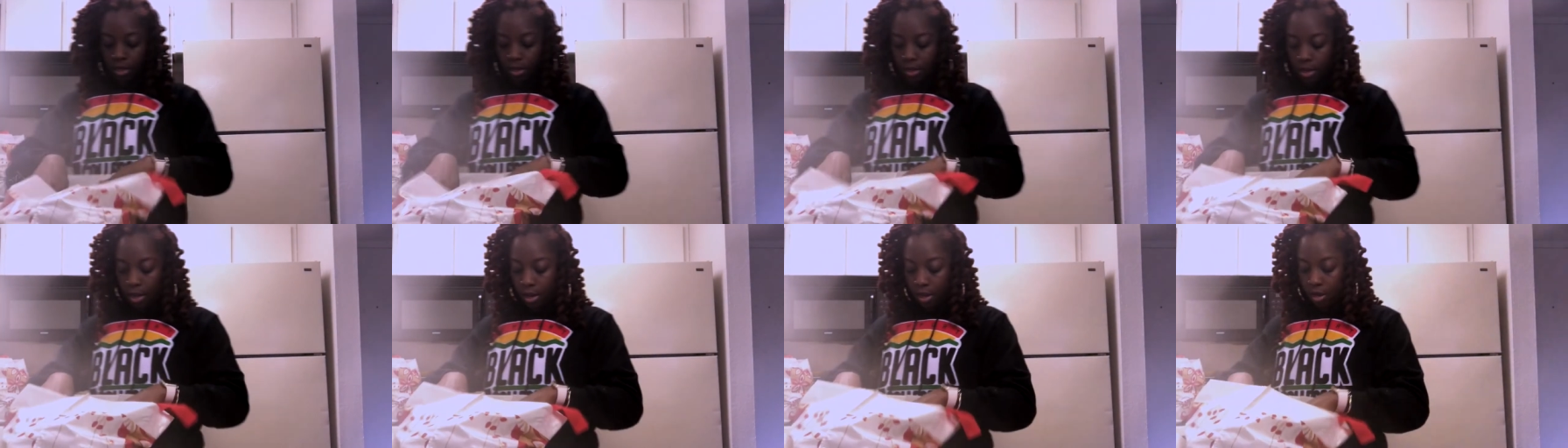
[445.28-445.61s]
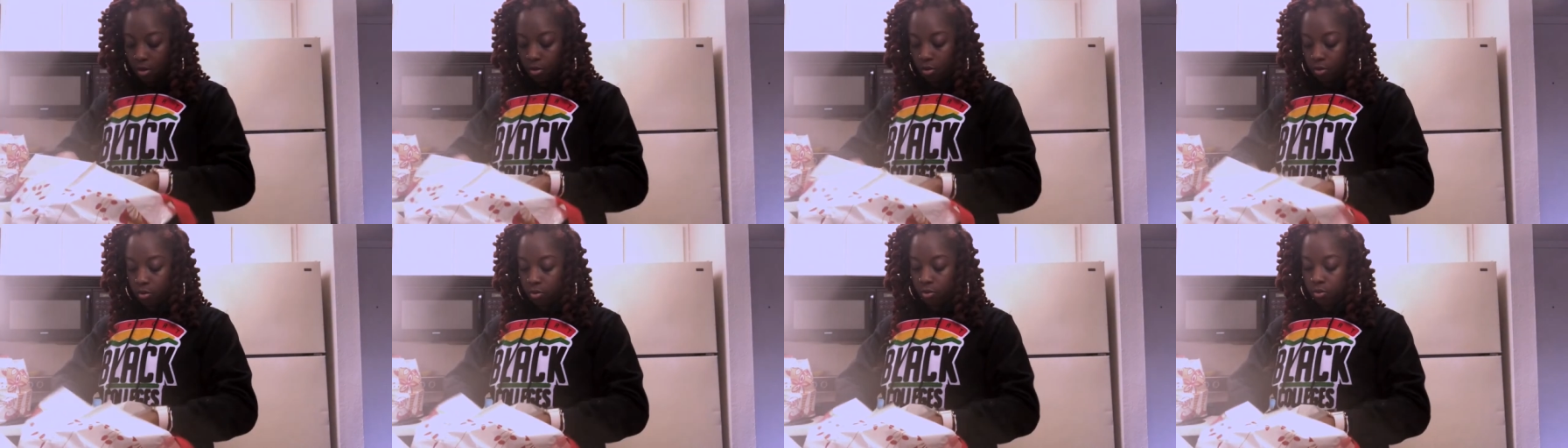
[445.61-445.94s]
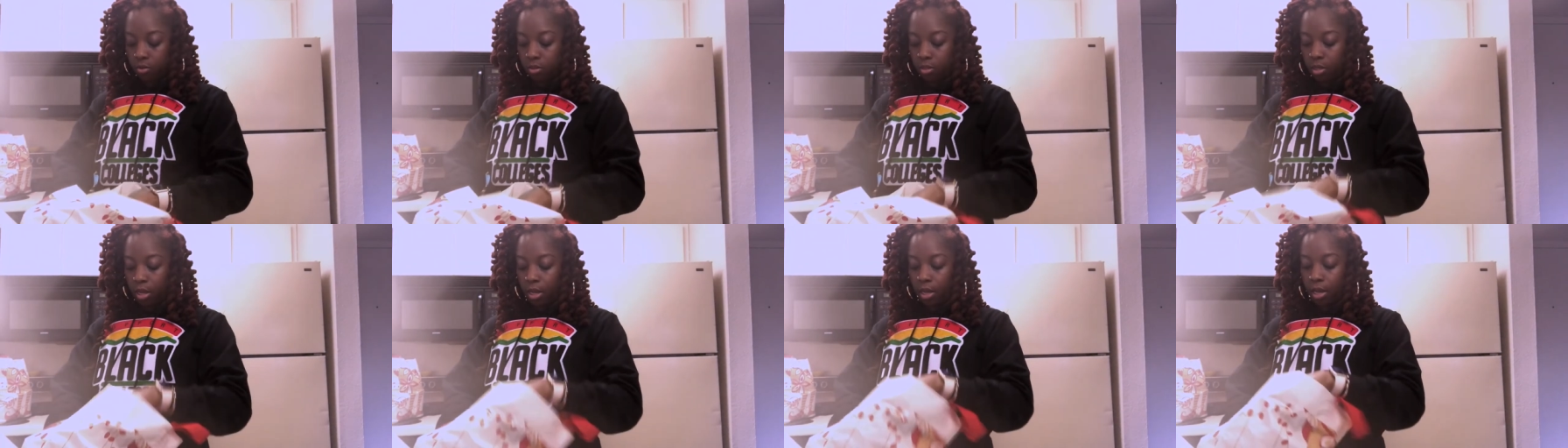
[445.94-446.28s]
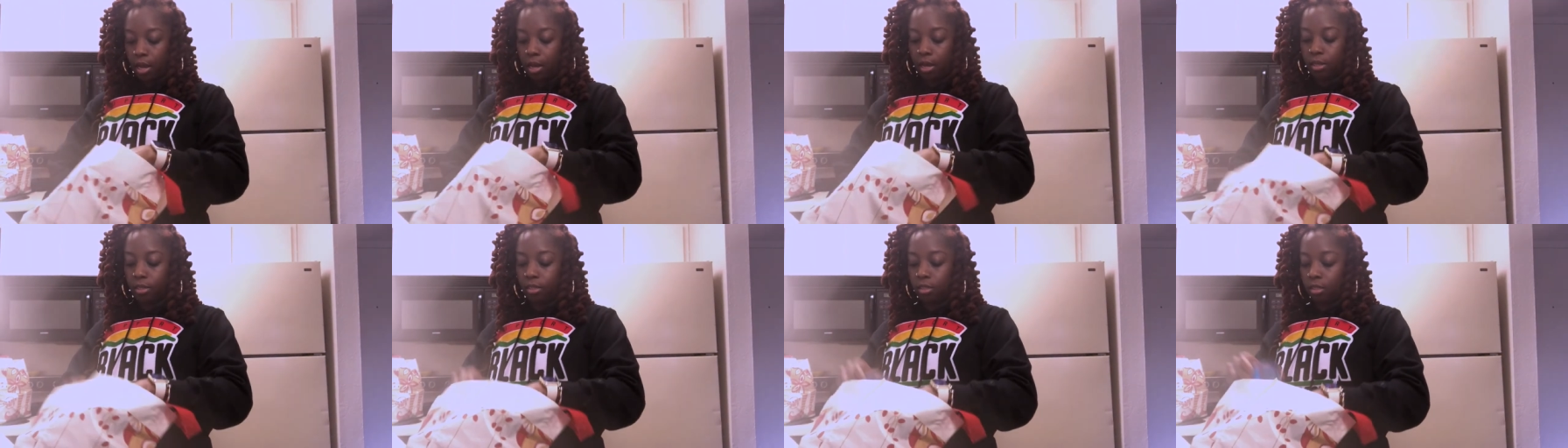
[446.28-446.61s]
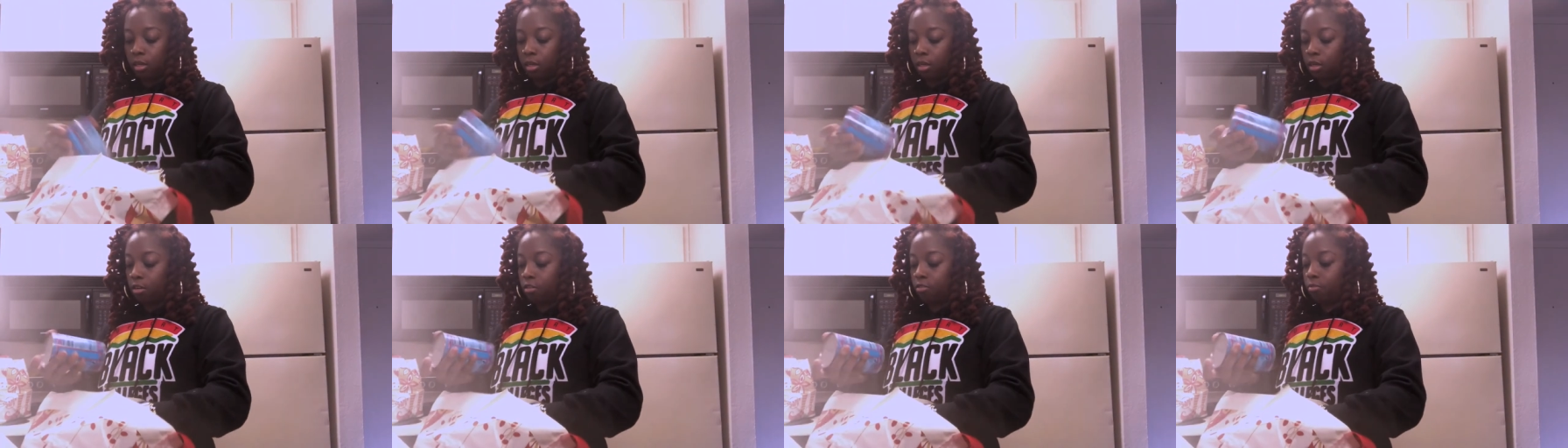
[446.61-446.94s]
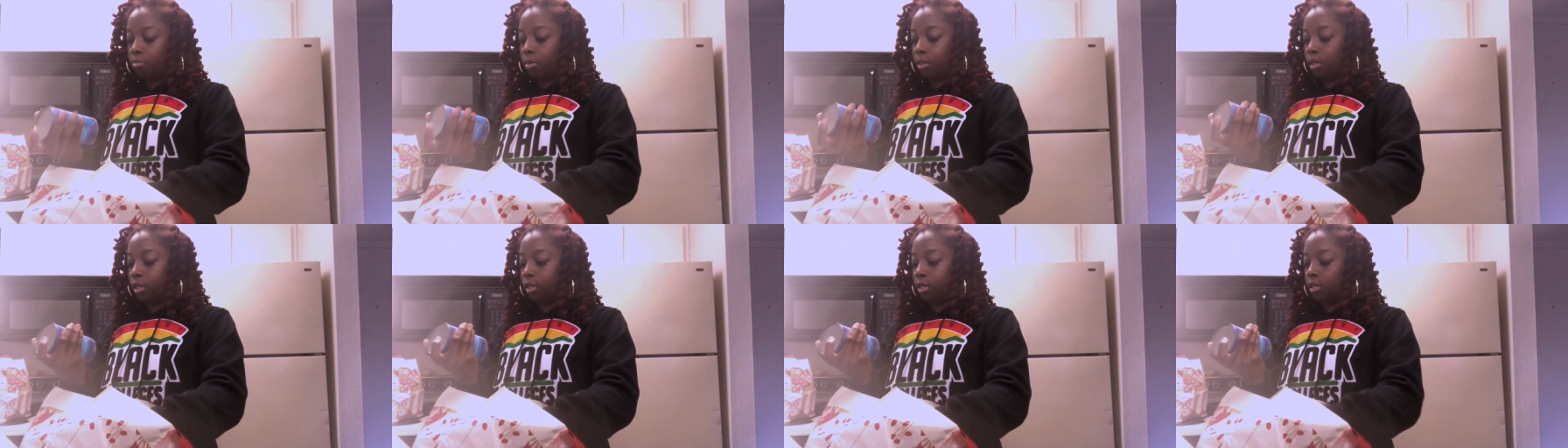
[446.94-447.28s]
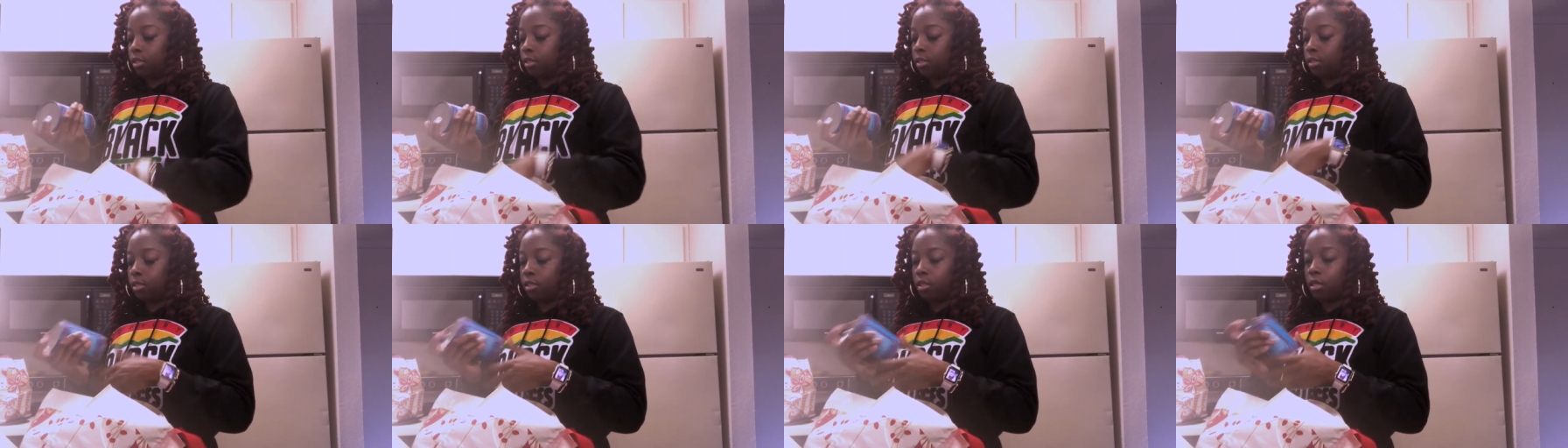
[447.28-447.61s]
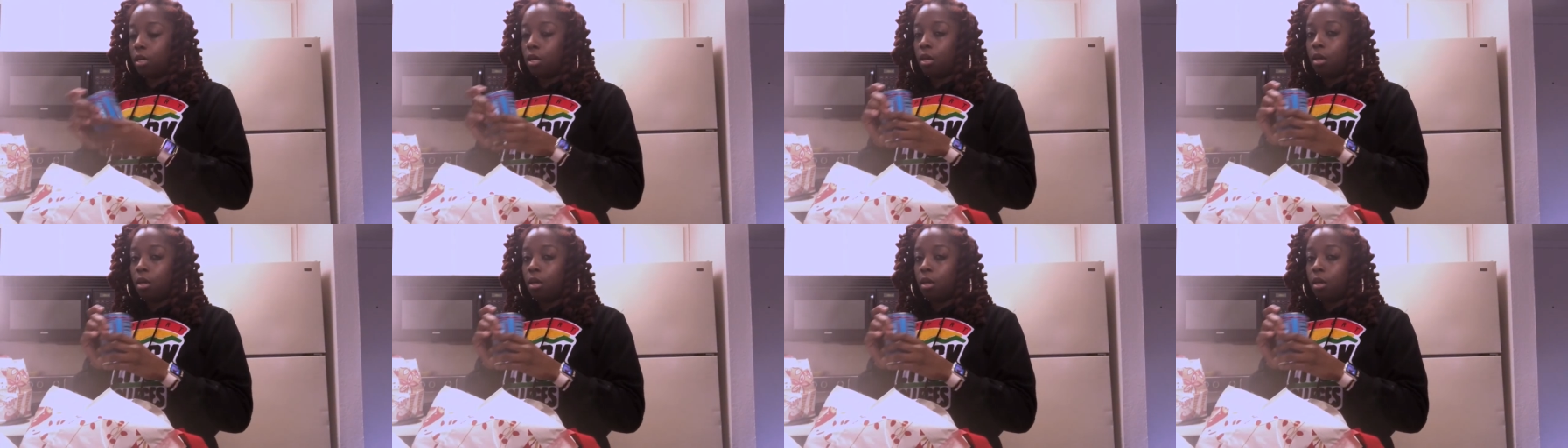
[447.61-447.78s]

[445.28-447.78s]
that goes. I got a ton of beans.